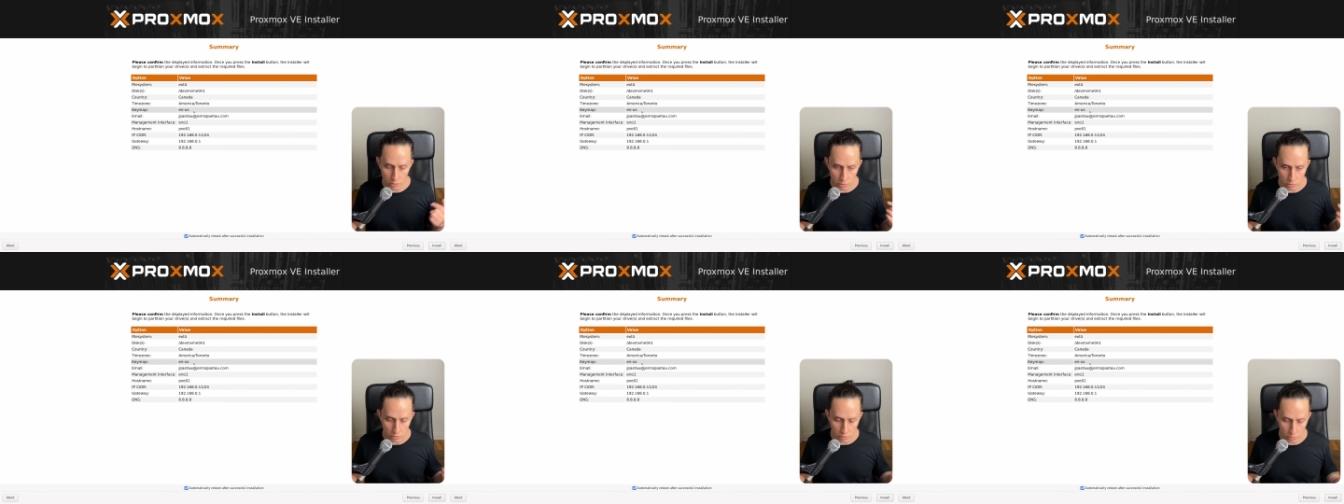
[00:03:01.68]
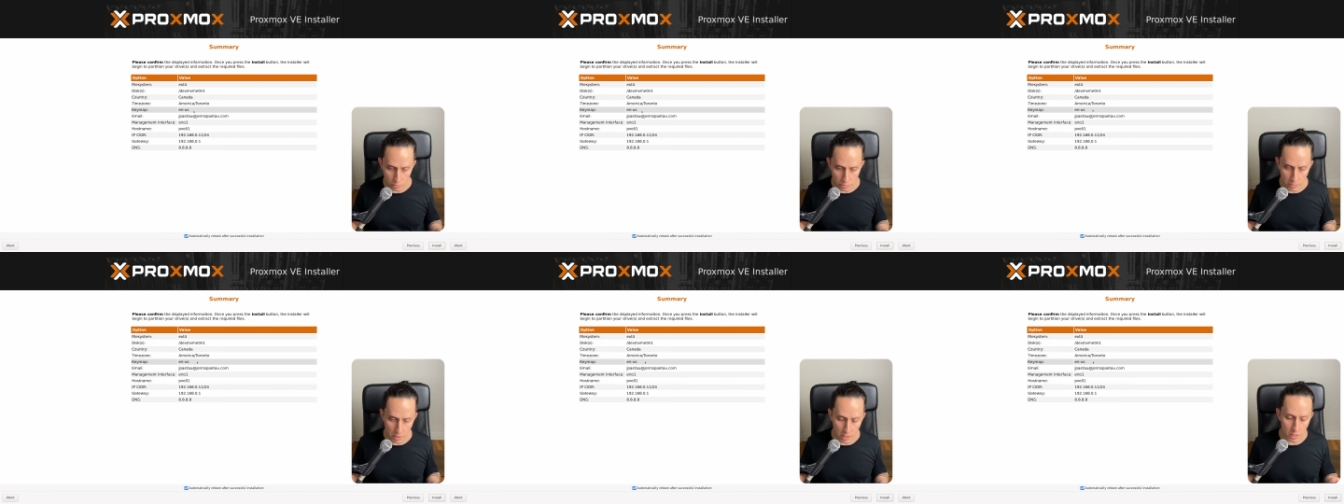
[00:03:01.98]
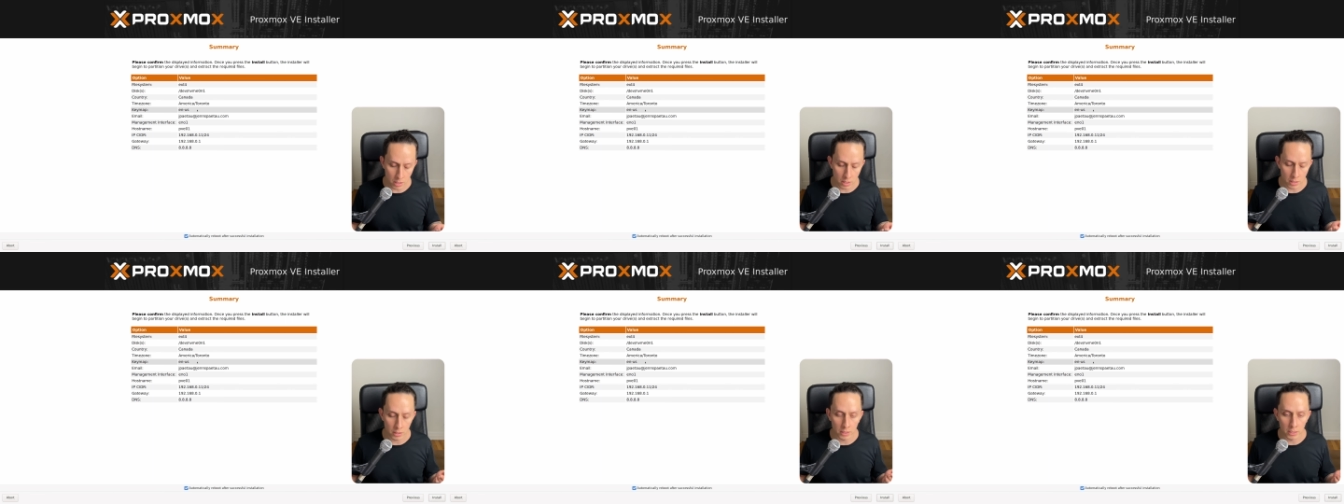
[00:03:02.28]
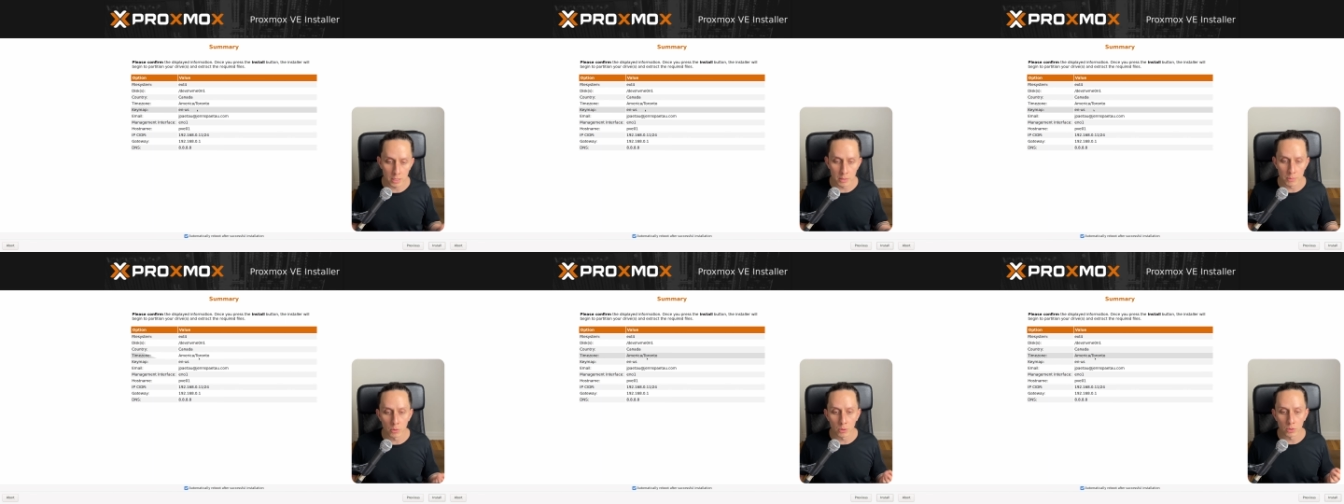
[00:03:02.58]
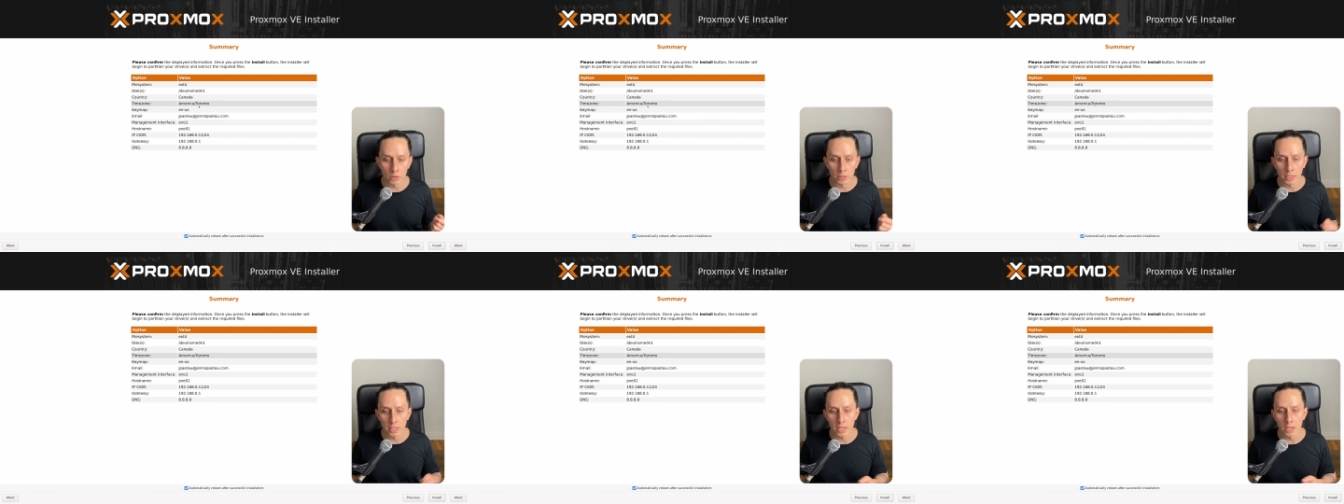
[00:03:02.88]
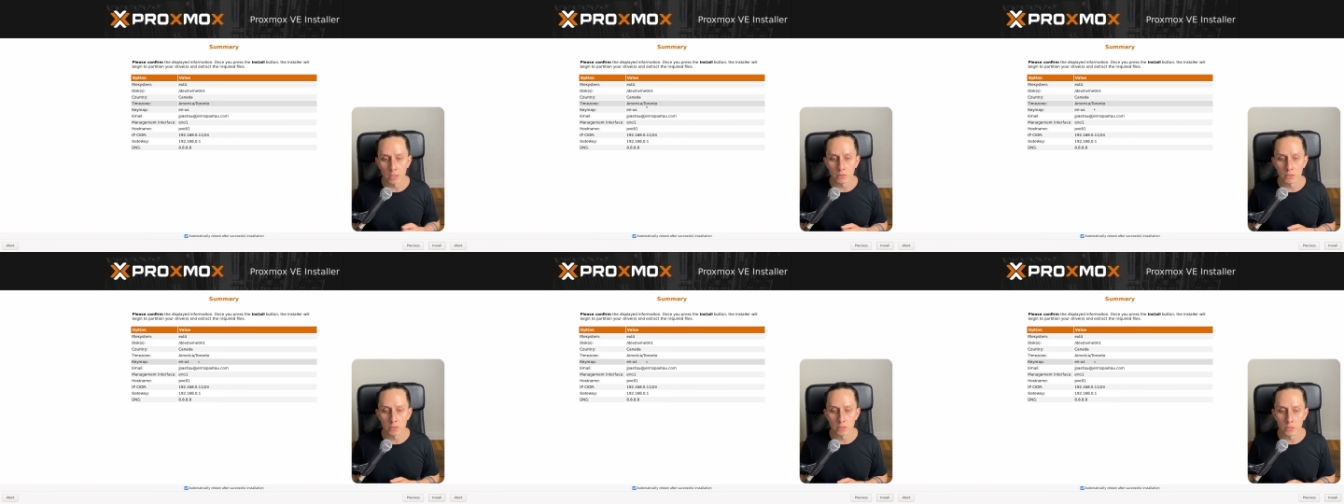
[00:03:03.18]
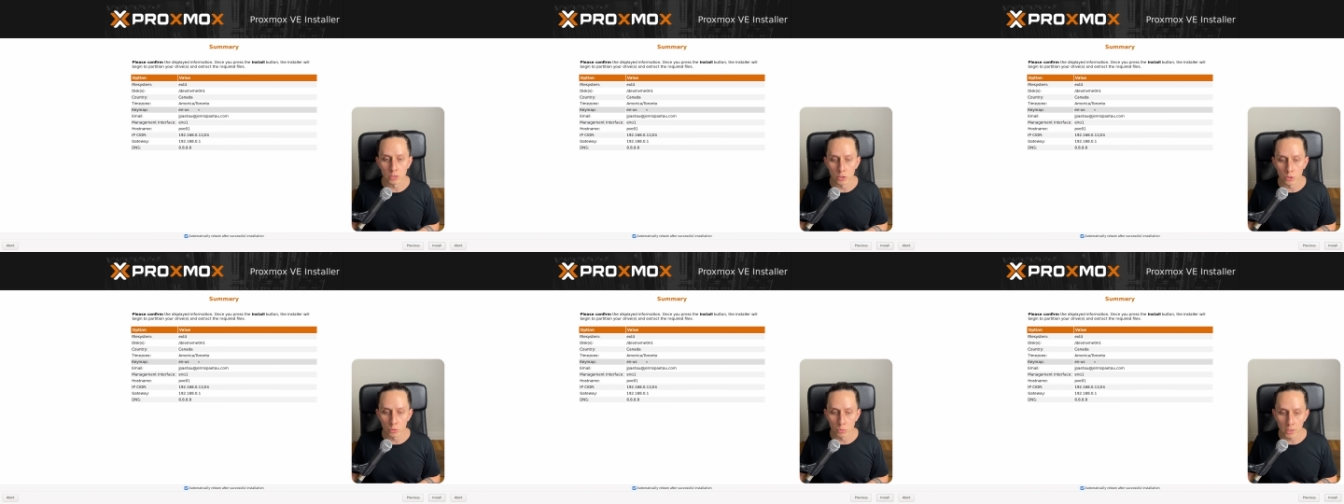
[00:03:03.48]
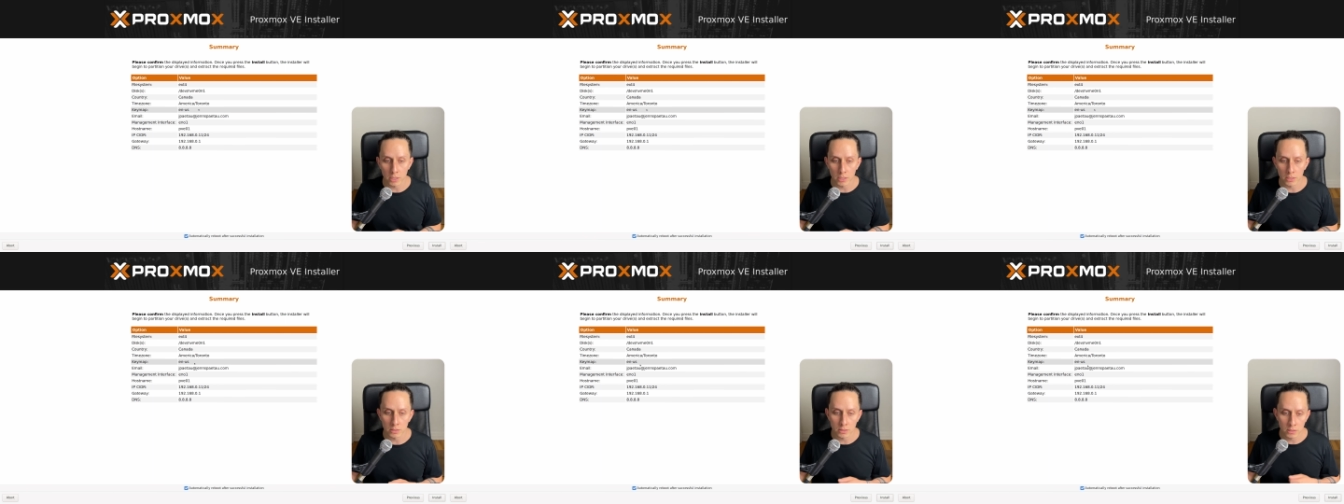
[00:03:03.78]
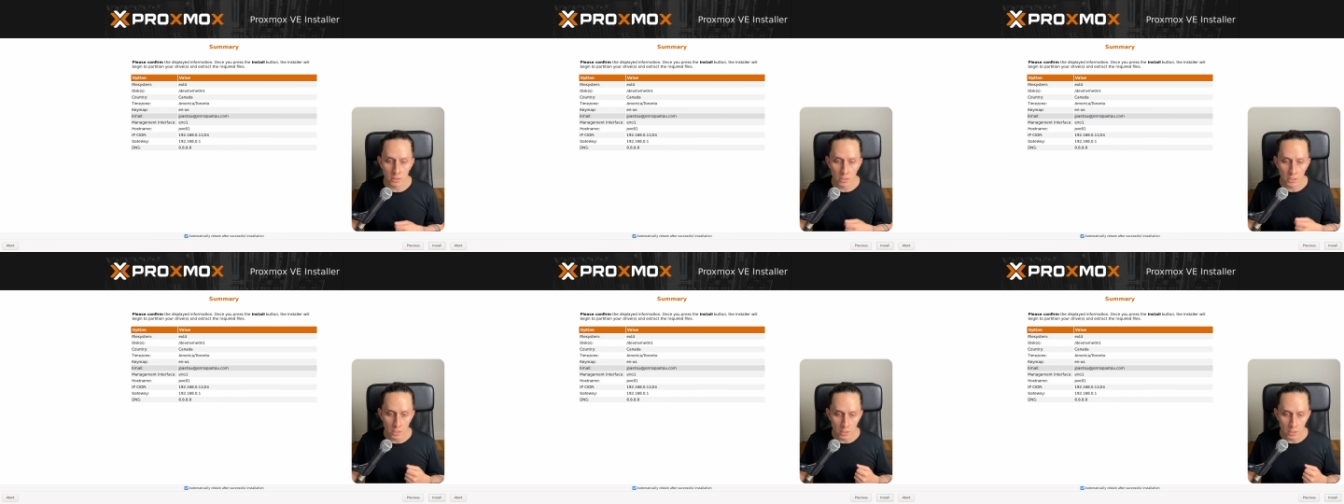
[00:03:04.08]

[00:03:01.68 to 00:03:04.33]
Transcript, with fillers: Your keyboard layout is US,